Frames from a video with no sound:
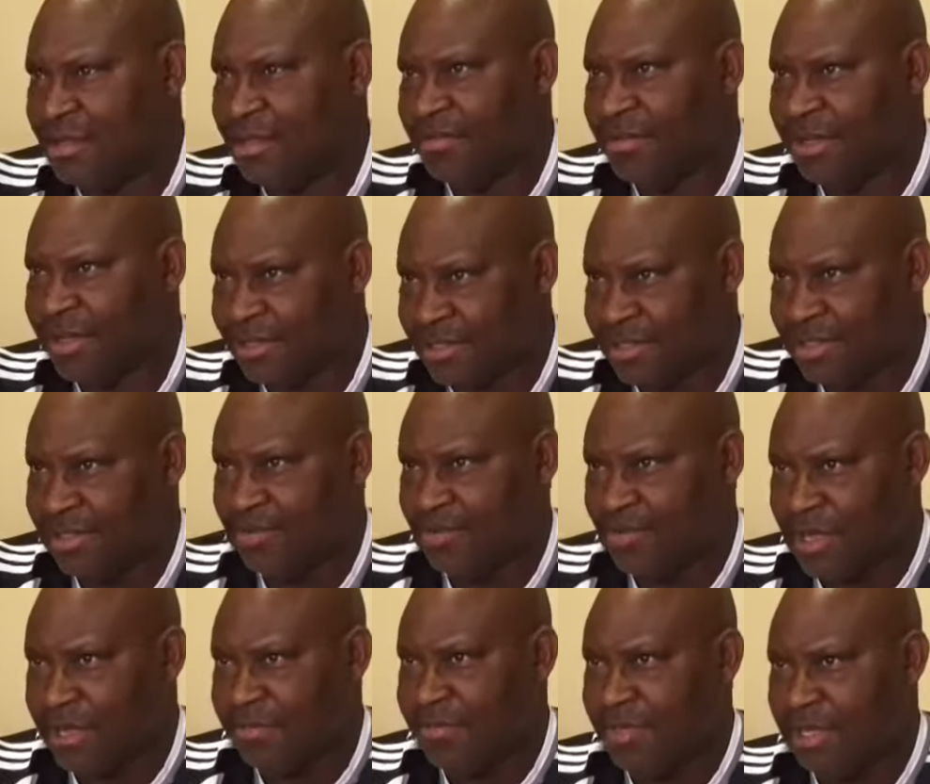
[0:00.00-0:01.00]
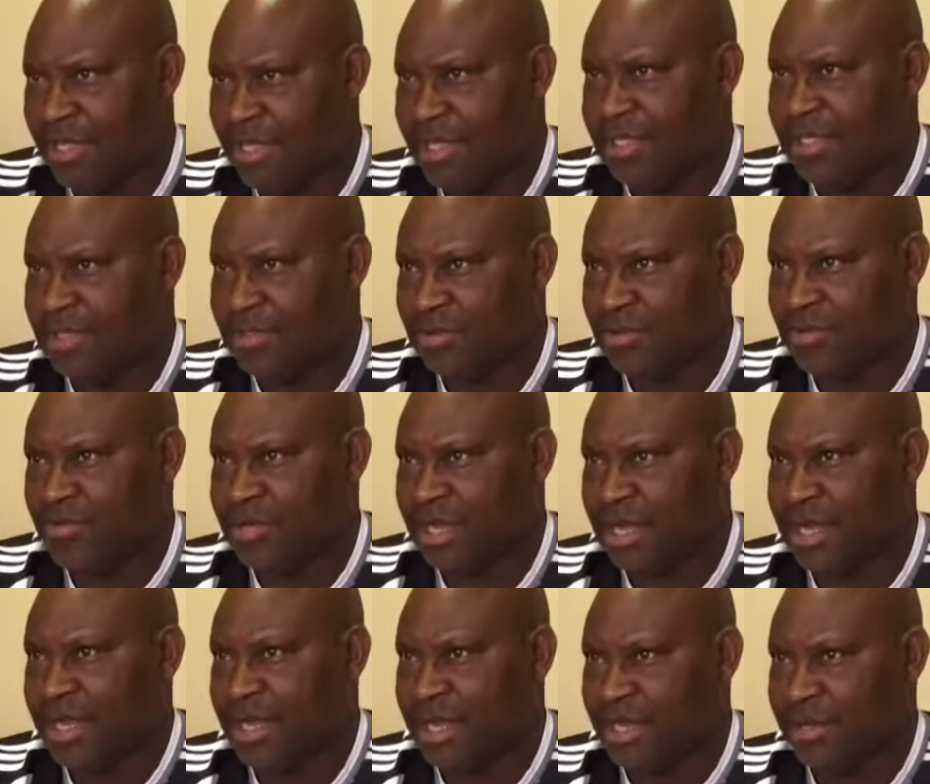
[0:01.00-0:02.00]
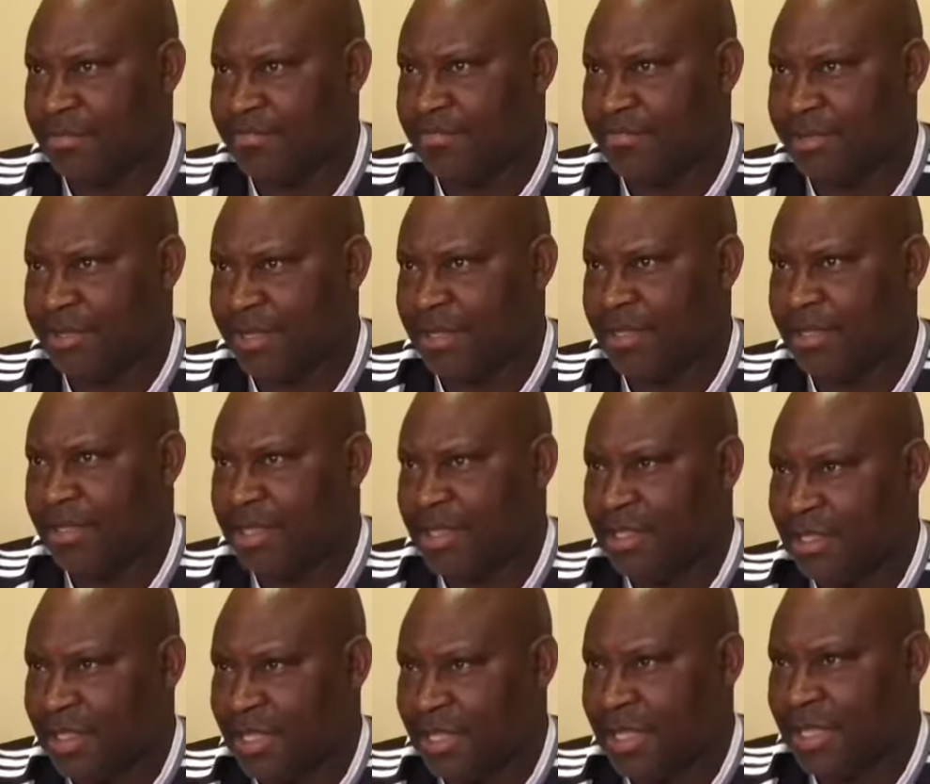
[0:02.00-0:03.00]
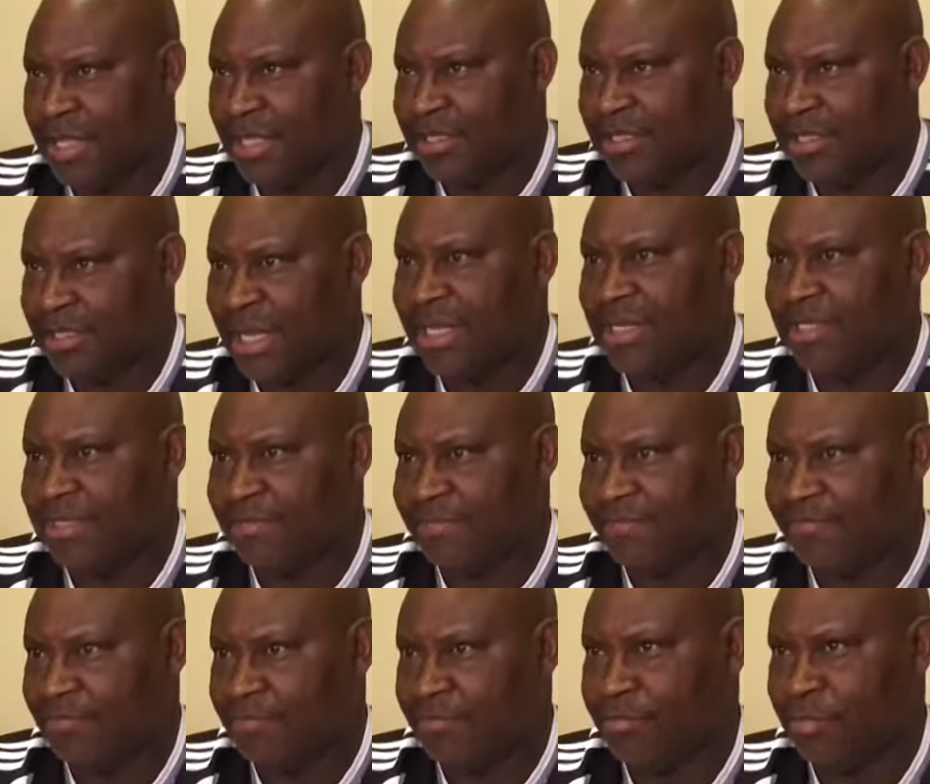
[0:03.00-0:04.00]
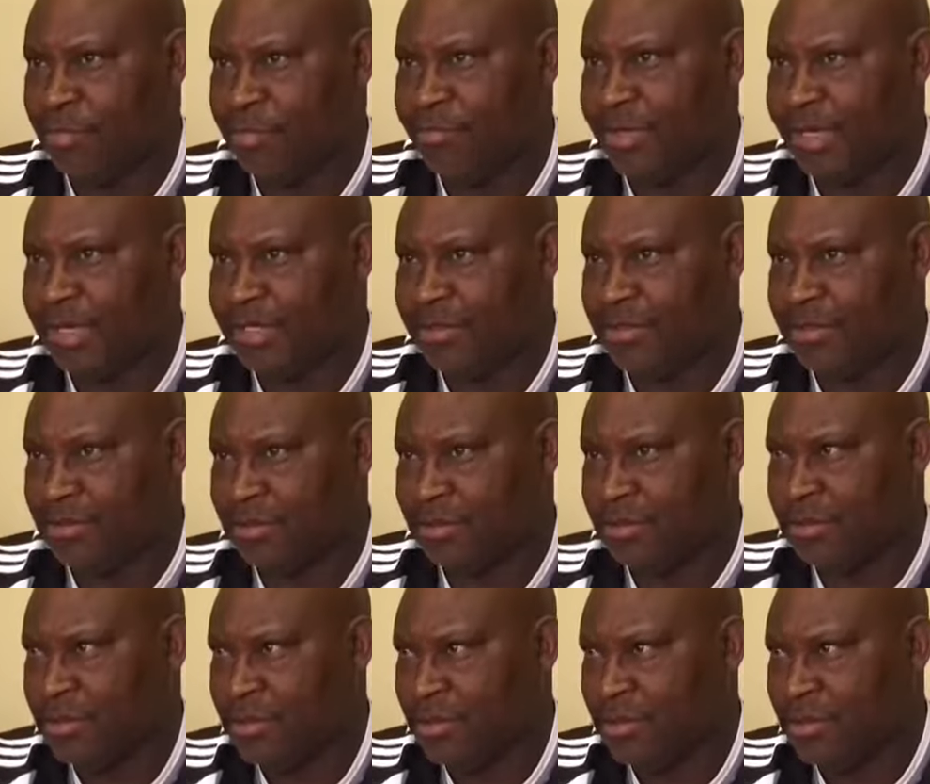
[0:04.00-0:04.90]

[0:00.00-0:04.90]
the main reason why I'm here is to try and bring the exciting football back to,